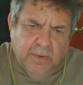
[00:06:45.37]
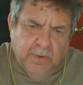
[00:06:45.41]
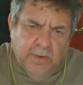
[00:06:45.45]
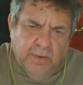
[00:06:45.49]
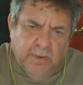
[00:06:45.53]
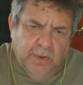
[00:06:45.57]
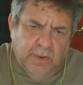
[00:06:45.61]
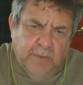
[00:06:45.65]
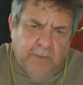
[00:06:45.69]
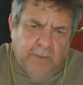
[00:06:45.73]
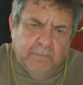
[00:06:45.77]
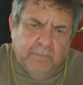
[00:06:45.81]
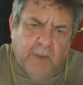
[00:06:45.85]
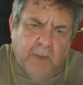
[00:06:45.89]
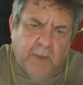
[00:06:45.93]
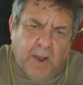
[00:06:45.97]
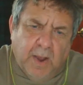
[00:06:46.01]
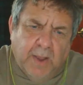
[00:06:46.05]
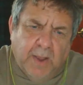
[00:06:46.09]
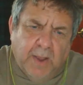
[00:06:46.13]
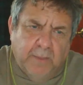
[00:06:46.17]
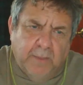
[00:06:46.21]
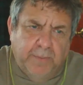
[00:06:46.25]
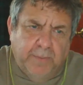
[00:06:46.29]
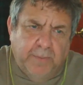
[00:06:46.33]
in
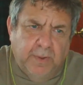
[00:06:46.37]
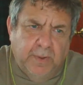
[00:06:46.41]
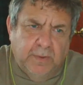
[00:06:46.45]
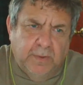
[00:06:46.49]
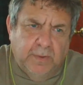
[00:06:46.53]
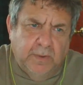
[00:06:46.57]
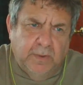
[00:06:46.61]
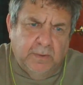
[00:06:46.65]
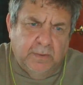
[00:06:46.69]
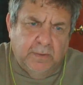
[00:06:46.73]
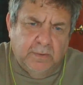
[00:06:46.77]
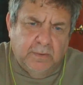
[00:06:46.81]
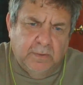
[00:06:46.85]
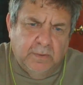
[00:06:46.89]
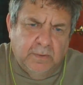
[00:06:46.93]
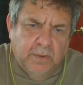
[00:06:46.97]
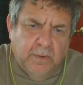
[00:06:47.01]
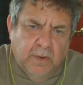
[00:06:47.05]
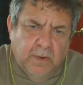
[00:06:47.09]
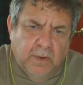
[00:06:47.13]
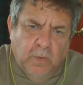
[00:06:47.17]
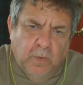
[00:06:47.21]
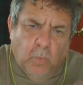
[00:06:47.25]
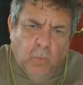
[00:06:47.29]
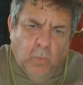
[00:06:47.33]
my opinion,
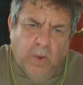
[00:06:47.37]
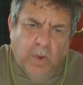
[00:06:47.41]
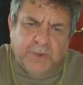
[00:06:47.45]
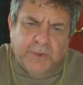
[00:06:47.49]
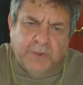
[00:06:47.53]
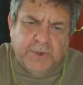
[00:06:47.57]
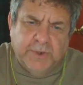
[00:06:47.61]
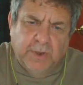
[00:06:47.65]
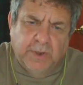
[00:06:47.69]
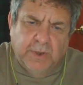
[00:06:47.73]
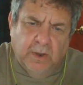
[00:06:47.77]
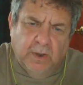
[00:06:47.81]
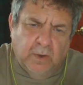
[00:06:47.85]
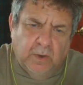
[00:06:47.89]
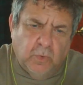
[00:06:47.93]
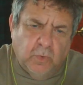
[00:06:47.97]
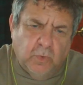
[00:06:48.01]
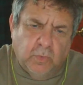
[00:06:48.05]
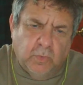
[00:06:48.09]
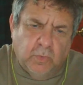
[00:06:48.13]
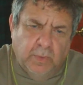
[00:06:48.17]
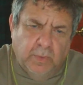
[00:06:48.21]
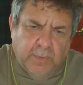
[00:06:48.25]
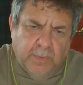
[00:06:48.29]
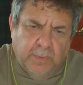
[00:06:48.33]
watching a
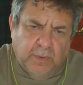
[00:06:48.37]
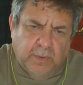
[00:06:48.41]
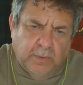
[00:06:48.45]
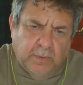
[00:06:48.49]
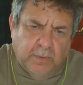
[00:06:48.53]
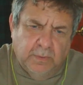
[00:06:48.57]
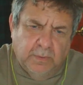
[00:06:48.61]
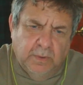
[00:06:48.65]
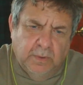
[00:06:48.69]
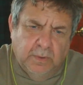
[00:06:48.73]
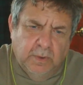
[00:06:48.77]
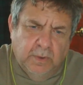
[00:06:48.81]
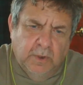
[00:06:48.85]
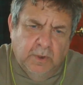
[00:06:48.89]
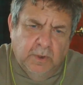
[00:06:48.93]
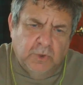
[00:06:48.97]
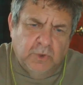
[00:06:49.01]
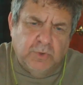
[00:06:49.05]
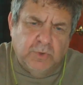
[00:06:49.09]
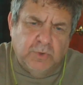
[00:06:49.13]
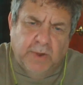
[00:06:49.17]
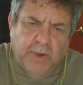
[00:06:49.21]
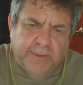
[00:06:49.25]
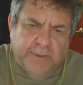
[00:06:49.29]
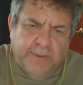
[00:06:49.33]
criminal
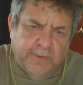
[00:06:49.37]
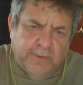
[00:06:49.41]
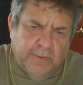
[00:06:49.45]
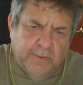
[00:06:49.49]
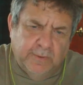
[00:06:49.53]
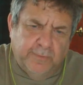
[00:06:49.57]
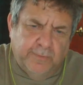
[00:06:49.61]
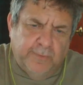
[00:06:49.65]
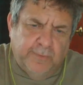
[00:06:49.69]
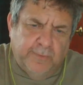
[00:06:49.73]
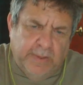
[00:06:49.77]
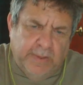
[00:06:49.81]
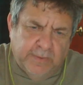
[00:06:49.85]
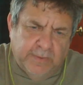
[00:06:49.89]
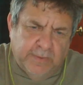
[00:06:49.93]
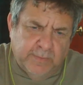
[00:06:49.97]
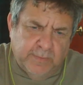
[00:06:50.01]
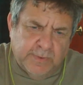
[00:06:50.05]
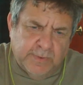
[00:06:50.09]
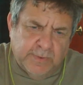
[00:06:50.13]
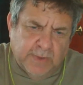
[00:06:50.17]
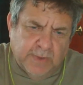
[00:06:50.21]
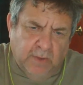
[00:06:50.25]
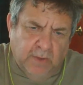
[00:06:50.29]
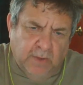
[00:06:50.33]
trying to defend
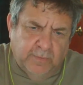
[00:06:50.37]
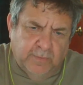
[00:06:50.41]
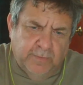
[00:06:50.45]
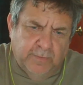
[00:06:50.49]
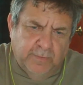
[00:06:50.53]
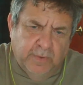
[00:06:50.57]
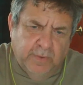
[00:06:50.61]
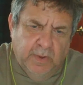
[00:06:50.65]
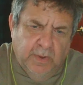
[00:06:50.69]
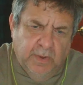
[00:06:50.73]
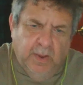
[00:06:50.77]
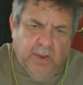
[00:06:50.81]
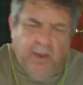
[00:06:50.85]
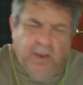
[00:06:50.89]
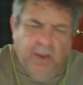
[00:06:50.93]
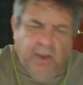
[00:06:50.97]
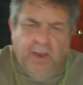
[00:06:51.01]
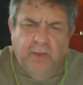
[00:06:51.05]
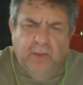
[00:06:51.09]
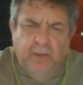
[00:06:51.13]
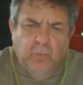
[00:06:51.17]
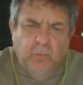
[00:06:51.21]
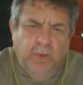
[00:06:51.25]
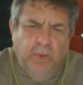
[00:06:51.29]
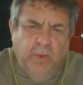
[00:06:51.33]
himself.
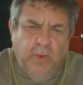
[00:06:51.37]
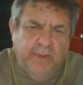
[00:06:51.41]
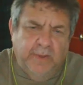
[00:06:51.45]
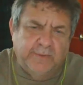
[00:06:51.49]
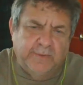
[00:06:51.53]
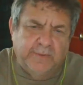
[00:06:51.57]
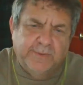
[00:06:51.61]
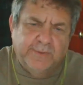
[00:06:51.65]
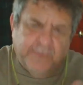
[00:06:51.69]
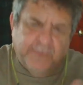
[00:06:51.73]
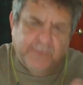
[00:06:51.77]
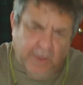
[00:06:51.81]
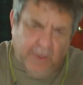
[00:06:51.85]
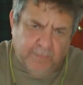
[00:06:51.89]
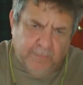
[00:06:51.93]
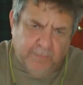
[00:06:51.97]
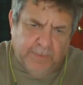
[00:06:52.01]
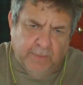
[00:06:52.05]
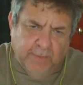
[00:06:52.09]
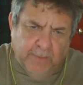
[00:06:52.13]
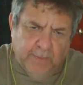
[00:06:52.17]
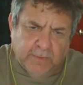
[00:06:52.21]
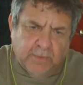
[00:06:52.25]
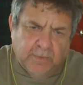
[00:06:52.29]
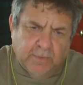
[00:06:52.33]
And when
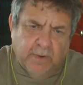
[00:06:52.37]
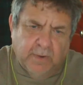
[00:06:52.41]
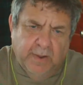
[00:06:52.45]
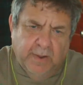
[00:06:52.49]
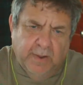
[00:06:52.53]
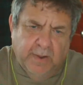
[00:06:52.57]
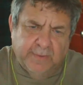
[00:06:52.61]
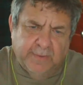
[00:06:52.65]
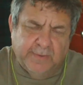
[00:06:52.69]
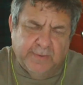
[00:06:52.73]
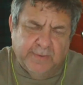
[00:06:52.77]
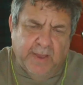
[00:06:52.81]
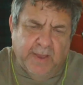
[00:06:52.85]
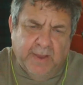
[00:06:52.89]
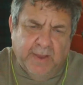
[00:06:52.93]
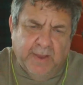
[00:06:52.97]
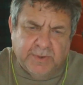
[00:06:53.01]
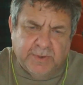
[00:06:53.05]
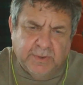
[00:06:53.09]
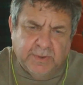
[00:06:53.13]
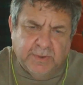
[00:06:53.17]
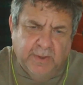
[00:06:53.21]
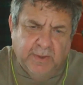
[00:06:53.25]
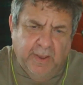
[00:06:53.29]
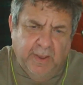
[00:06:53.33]
some Democrats
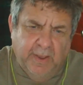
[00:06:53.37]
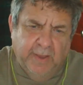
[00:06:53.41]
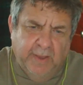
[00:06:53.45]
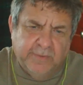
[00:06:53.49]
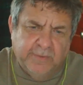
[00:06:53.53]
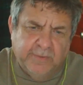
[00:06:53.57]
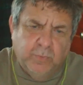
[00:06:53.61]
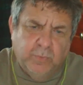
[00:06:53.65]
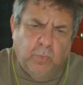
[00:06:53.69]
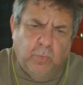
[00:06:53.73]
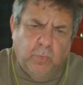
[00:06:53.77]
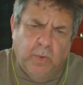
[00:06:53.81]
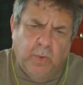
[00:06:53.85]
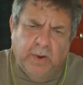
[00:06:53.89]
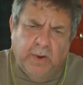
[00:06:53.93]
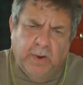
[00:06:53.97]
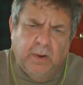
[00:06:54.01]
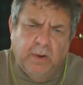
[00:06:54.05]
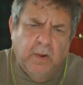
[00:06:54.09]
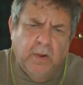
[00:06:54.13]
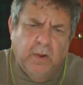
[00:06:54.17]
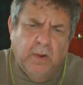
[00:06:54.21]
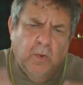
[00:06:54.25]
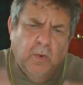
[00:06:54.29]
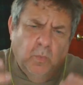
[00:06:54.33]
actually asked,
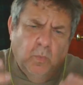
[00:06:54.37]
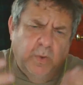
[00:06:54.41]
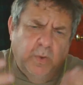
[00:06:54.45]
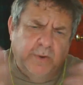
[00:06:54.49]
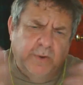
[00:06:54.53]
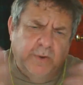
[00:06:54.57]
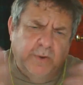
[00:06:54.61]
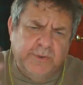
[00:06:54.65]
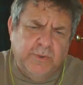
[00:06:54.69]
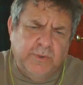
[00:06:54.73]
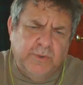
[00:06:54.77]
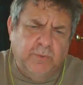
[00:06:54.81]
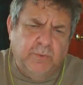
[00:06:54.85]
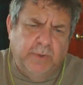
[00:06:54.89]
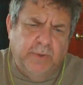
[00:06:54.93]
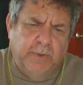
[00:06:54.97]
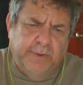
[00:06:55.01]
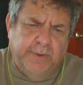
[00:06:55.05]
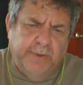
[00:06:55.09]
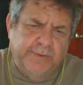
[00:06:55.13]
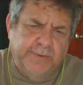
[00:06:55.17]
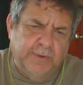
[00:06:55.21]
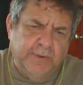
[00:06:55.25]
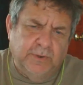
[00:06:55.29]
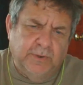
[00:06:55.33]
where's the
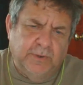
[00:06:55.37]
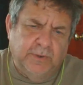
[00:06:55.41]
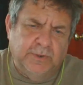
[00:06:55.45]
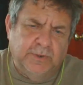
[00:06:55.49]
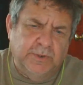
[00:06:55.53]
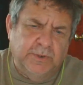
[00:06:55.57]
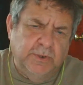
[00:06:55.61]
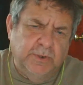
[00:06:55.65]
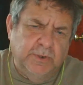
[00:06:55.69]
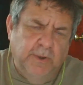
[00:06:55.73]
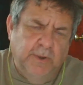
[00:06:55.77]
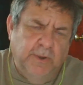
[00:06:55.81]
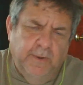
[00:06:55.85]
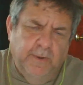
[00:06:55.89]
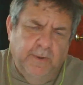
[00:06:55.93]
research?